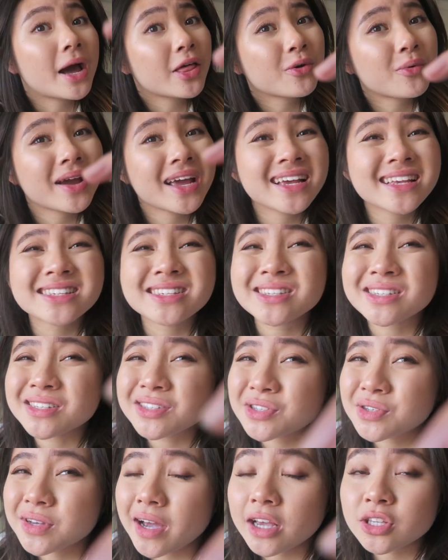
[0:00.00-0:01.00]
By the way,
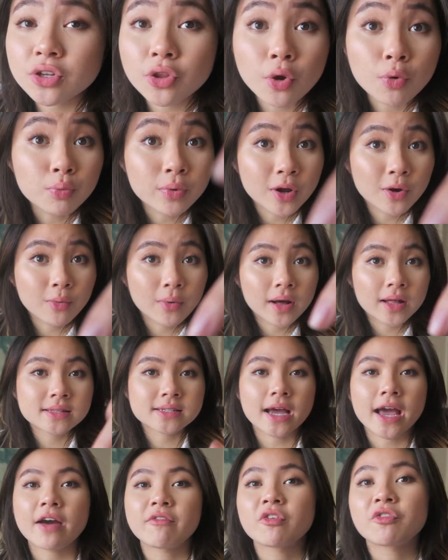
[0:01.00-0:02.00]
since you guys are the real
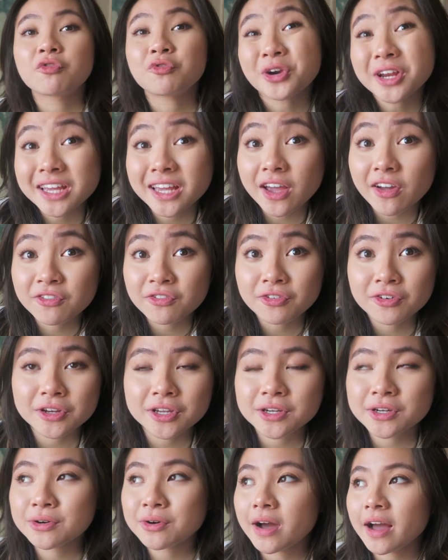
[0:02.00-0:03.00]
ones, I have a free gift for
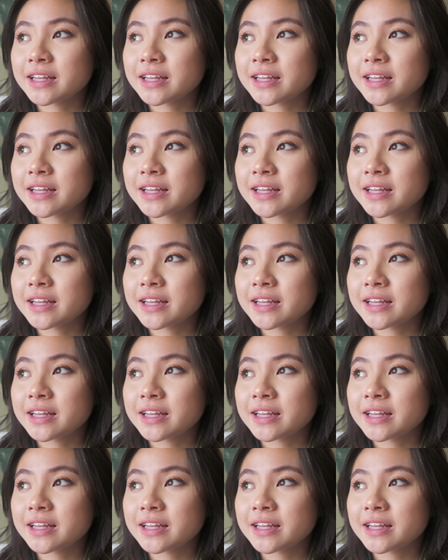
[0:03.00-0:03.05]
you.